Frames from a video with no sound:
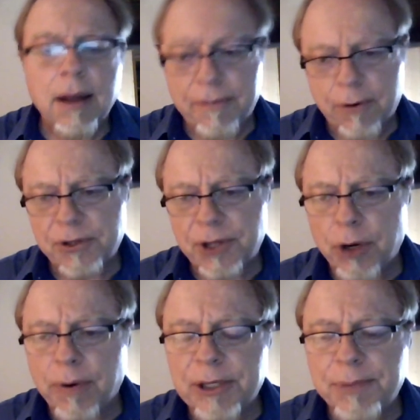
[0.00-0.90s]
Of course, the
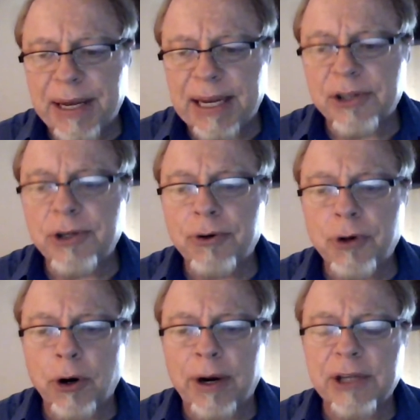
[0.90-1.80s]
U.S. media is
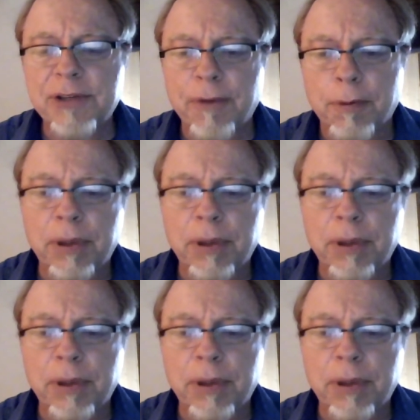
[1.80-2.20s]
notorious for